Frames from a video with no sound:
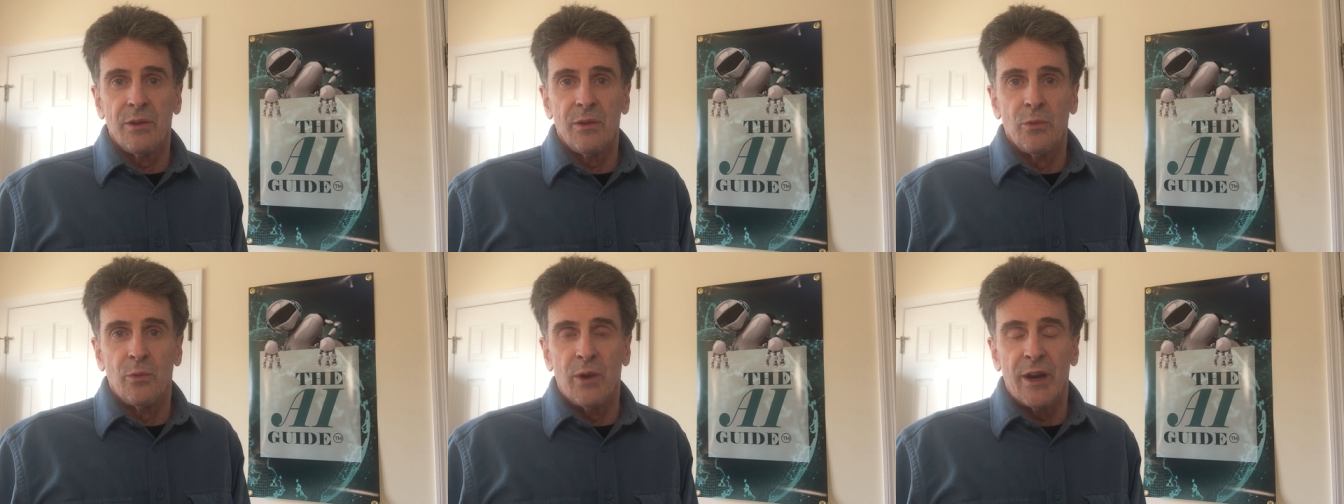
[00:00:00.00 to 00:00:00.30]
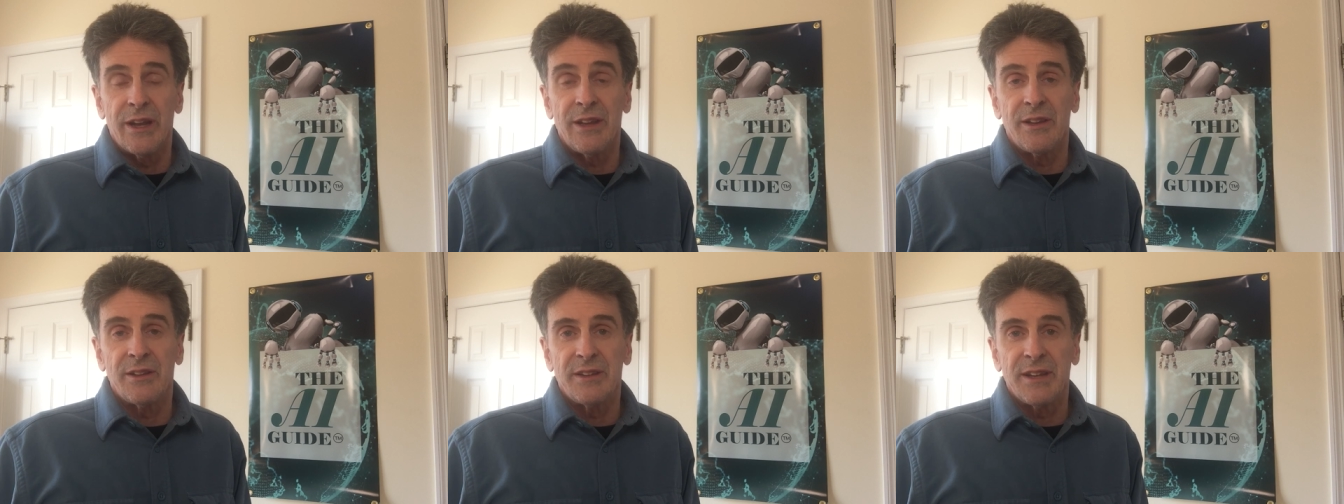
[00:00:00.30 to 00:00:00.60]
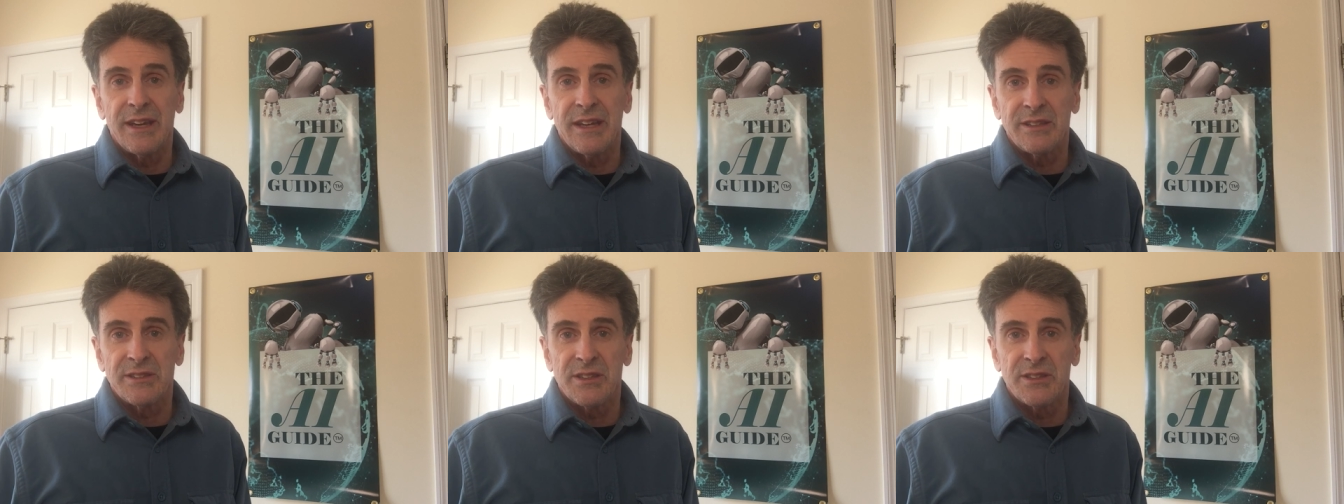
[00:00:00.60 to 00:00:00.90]
one of the
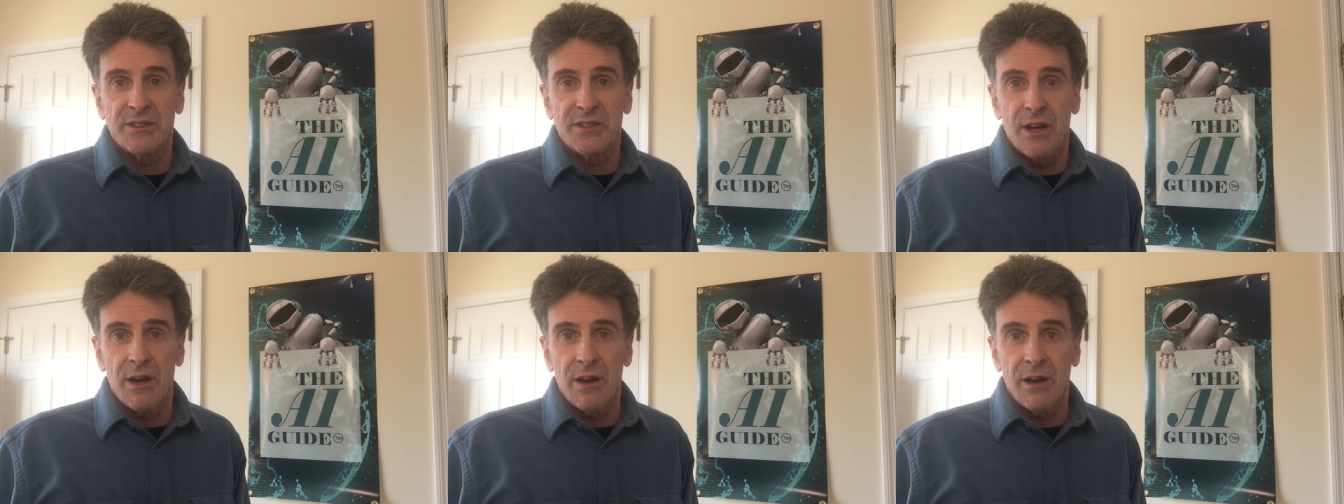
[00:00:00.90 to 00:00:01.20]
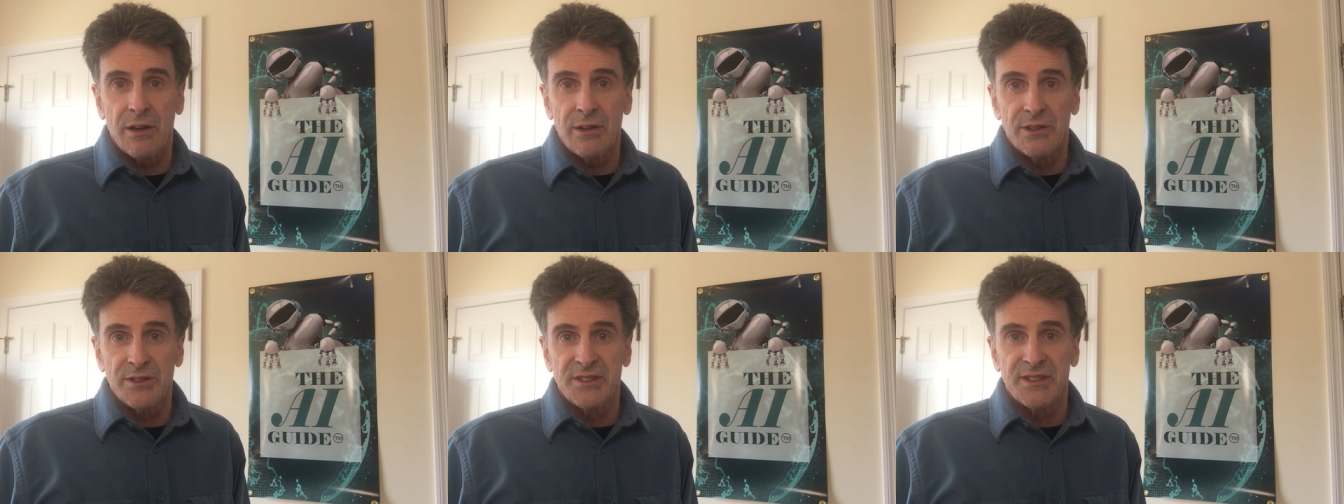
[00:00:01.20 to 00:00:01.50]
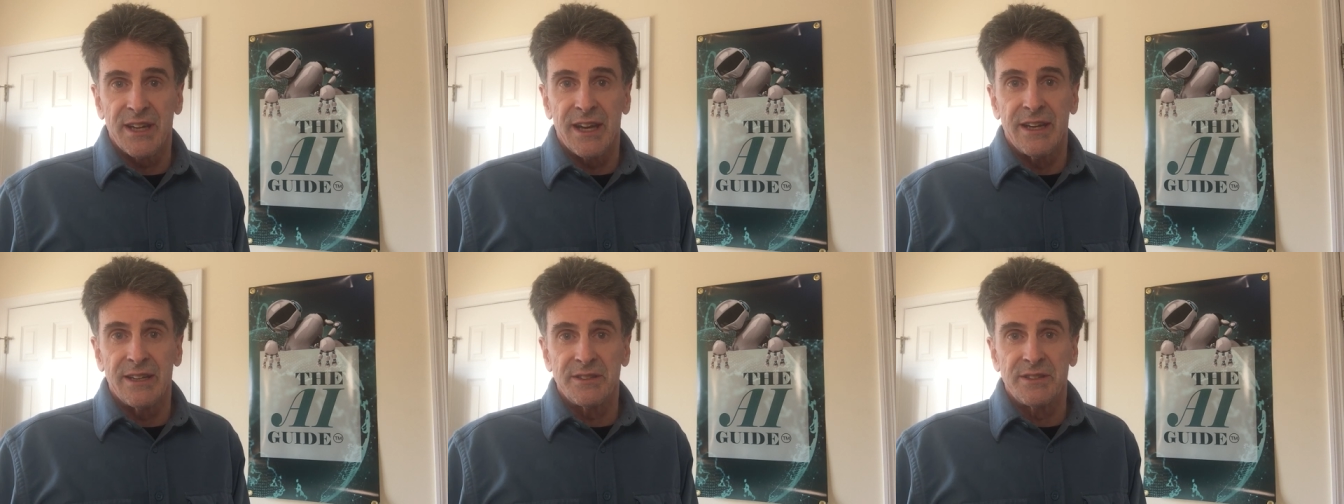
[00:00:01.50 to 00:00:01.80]
things this article
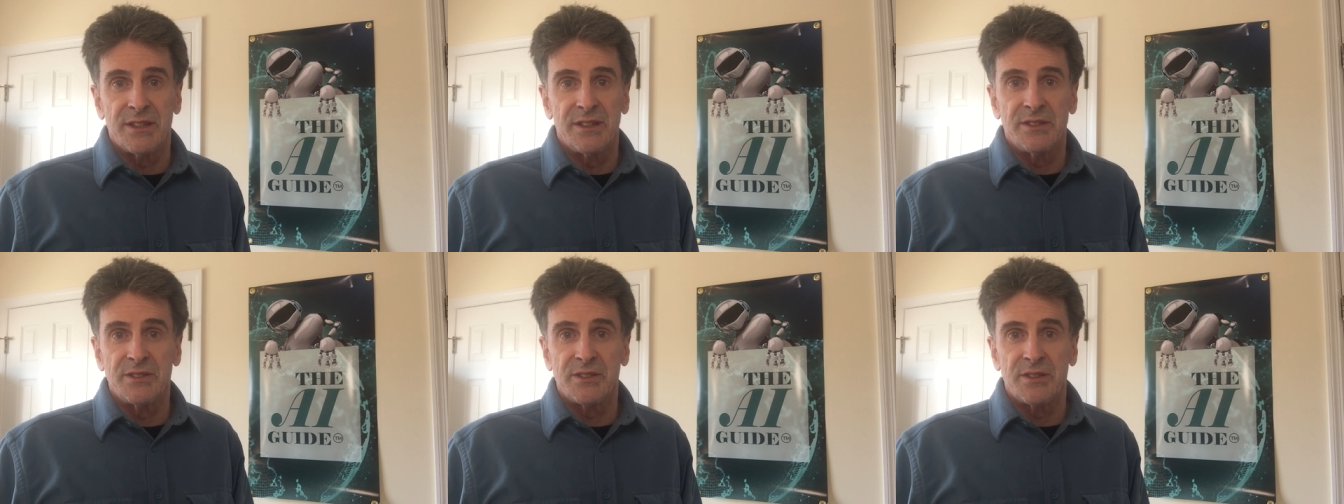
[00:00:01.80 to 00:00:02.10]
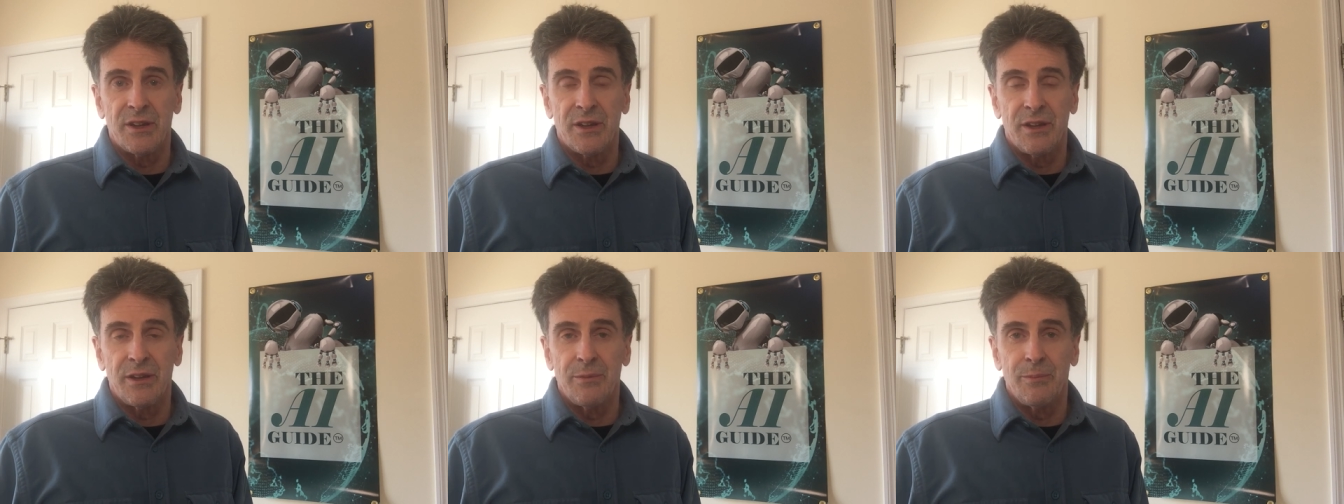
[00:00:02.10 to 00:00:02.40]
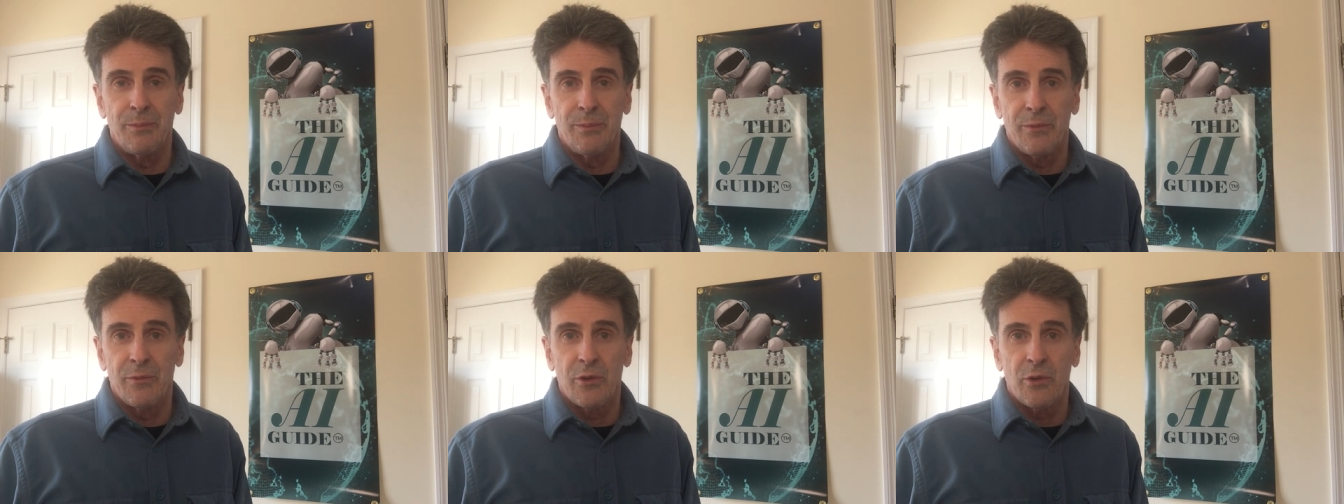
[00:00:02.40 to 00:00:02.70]
says is
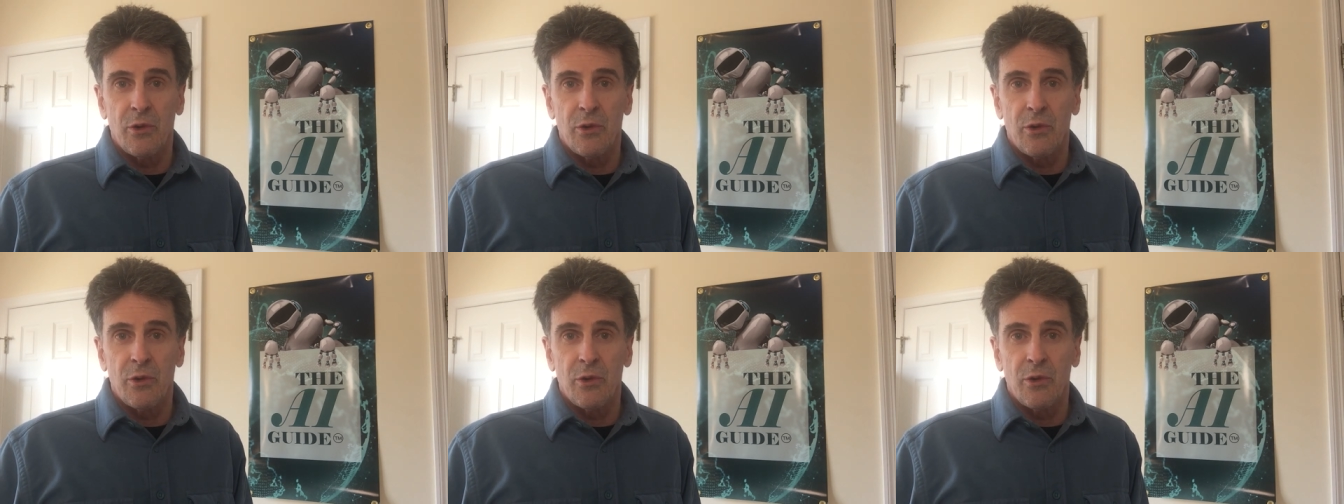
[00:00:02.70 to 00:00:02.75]
that